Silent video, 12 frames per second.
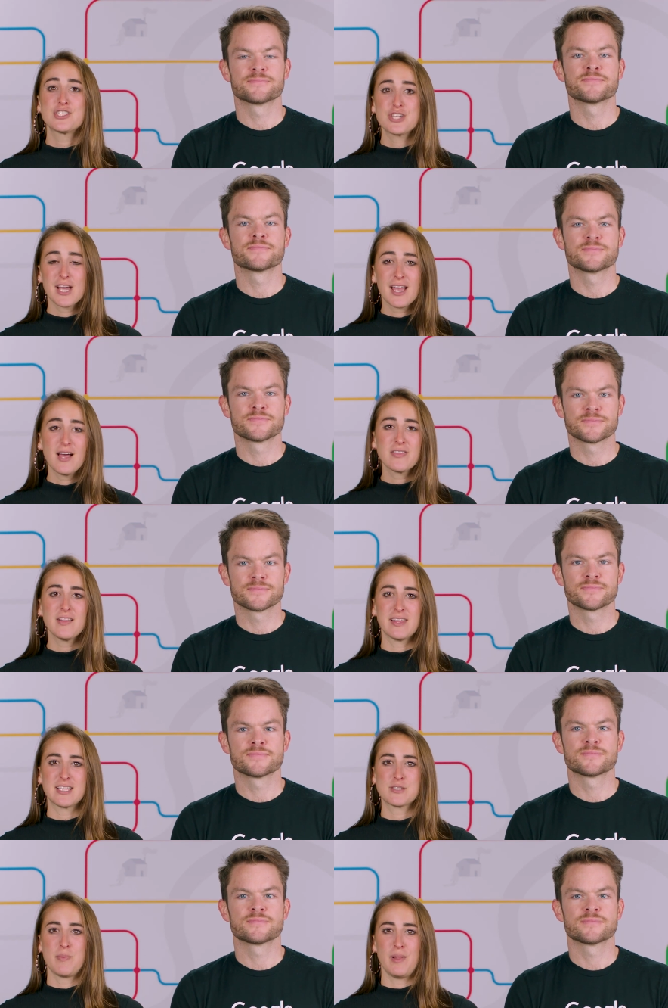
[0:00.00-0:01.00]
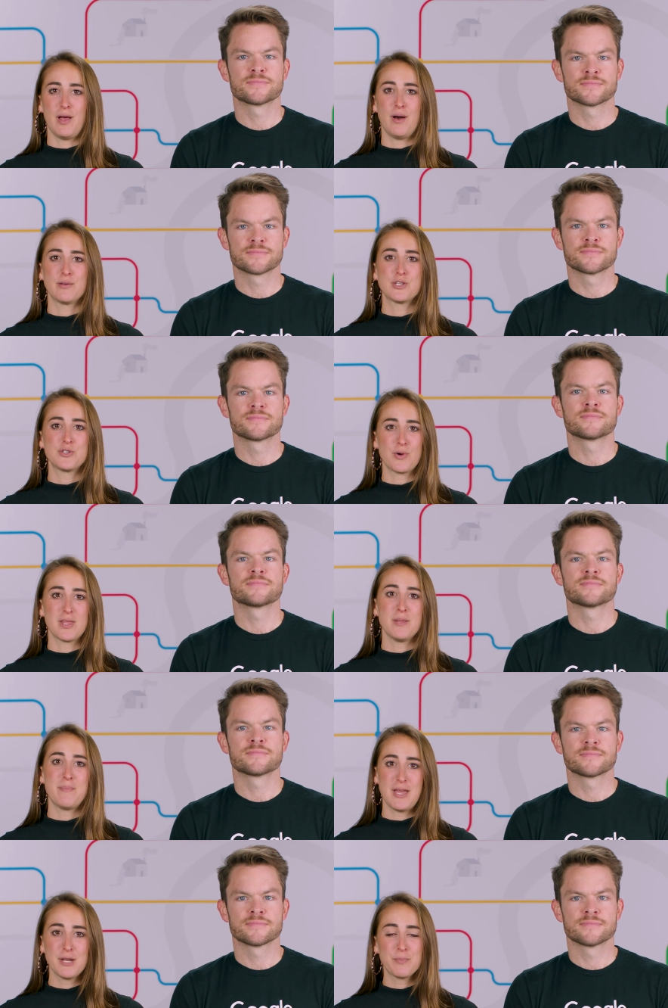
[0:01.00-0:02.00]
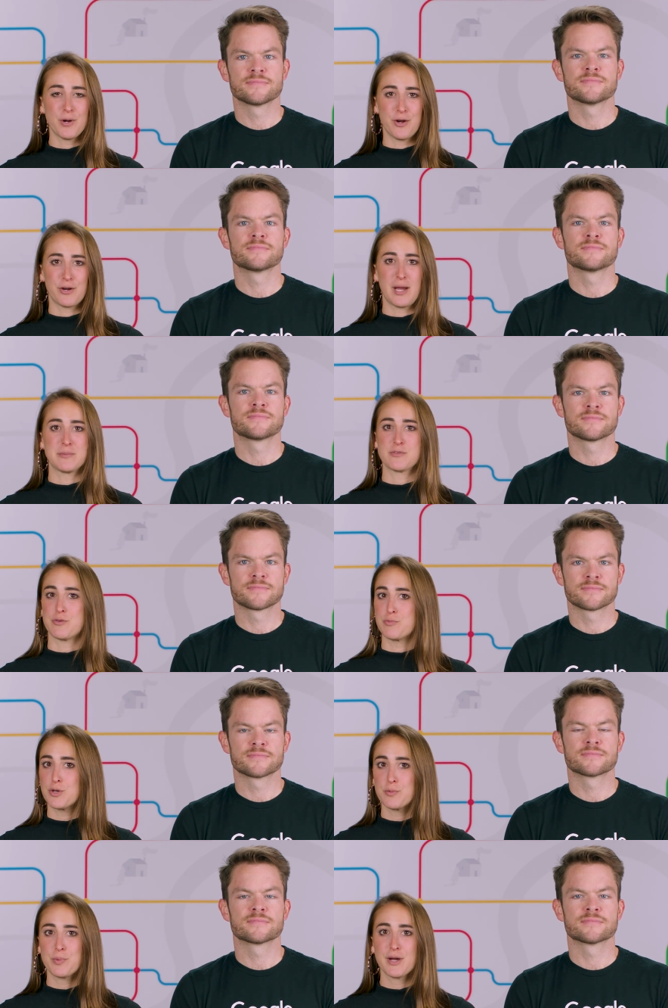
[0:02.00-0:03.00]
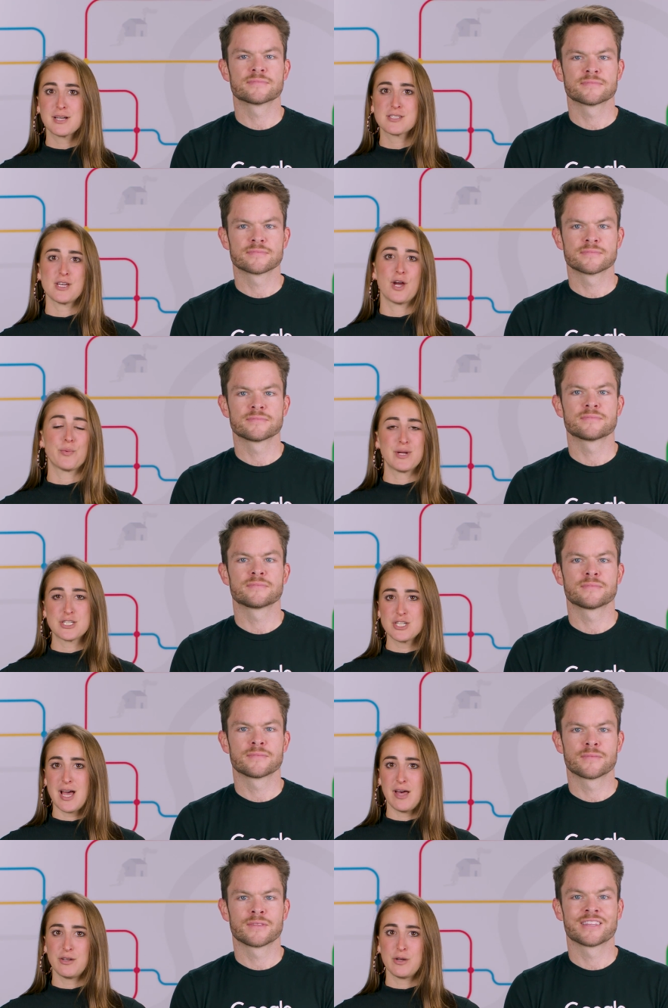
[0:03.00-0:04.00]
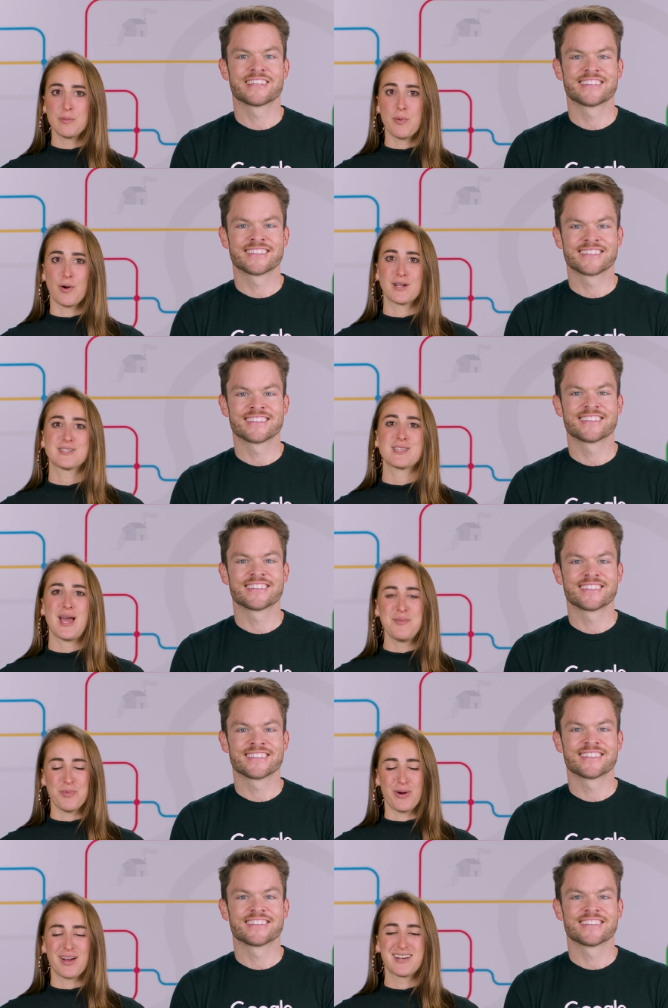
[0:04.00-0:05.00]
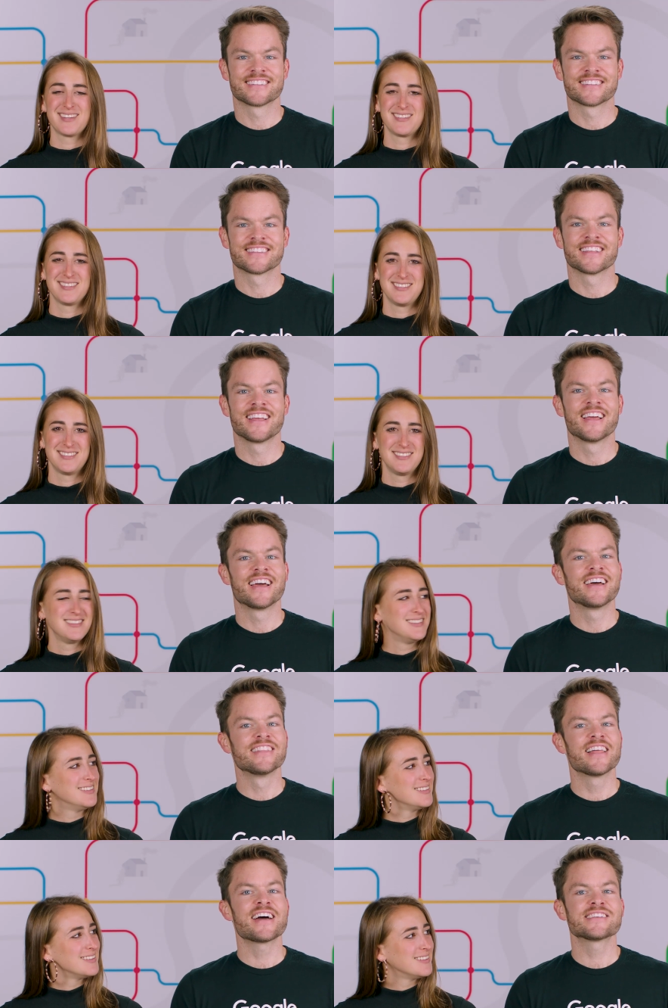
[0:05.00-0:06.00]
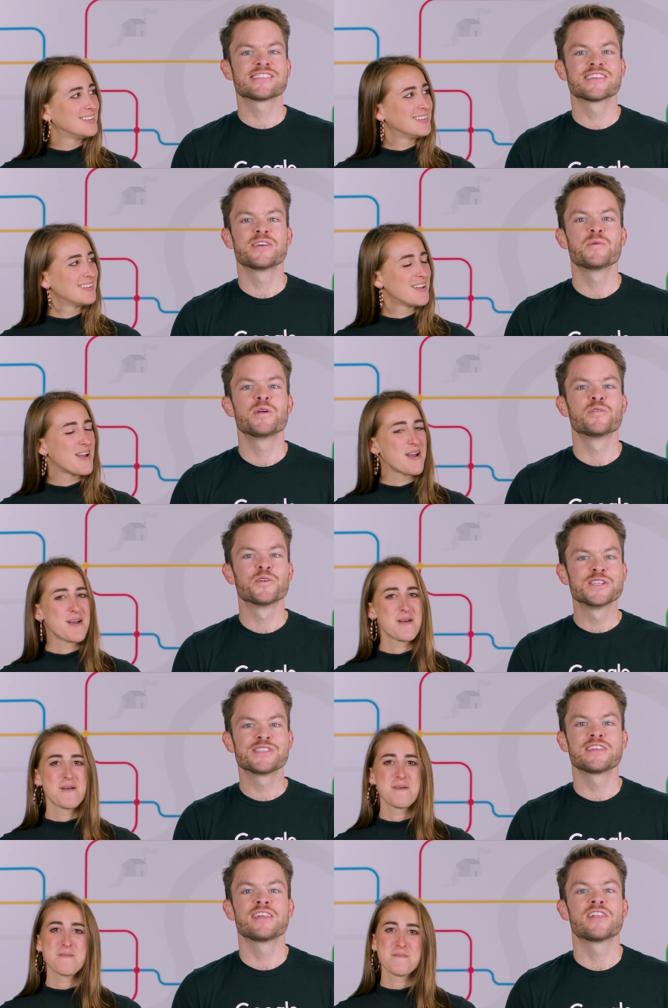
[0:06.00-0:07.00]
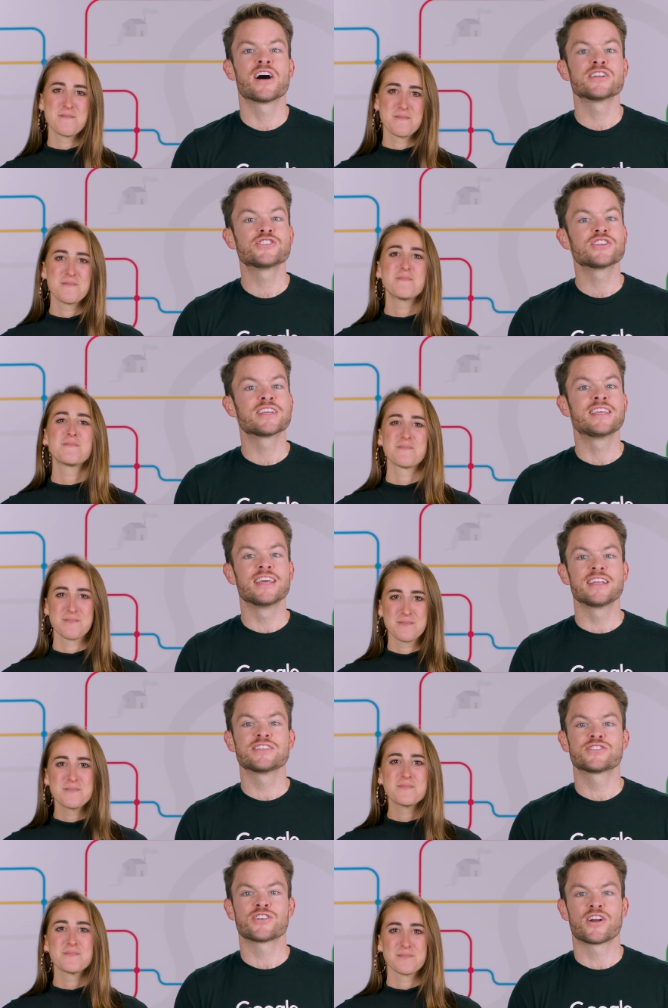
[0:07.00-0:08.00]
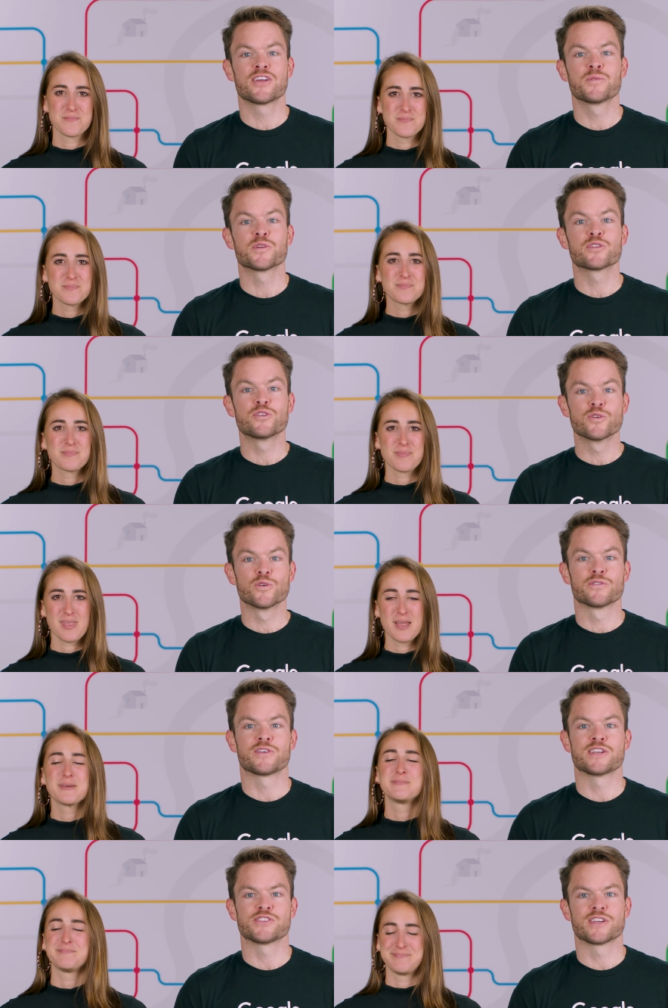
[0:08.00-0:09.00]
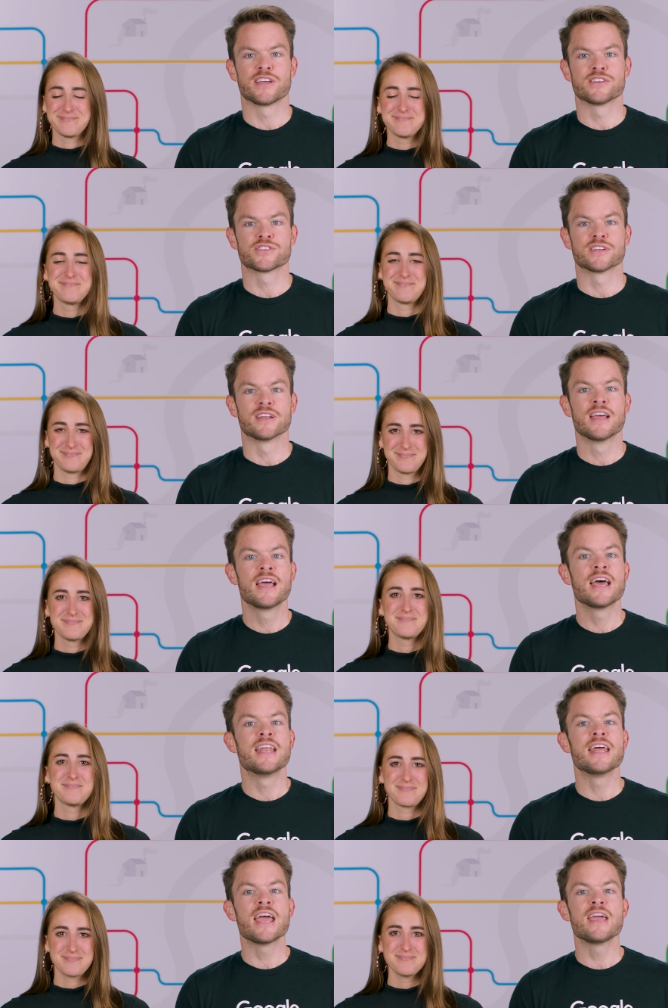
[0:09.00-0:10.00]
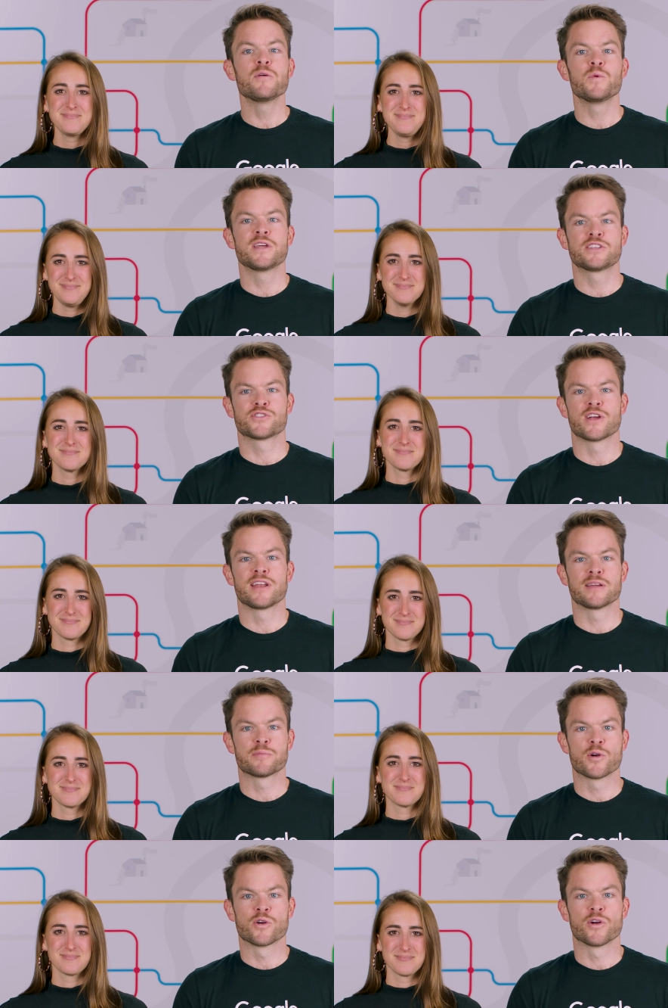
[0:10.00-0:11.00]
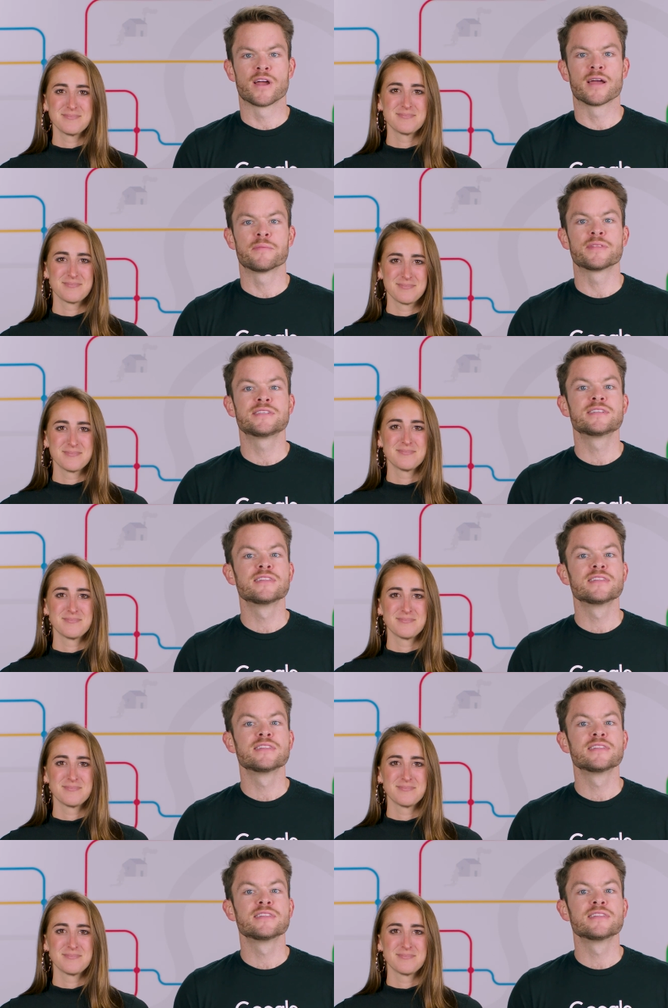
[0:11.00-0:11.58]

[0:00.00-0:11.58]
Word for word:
Speaker 1: check out the links below to join the beta programs for rubrics, originality reports, and more.
Speaker 2: And lastly, we recently launched Getting Started with Google for Education, an eight week training program that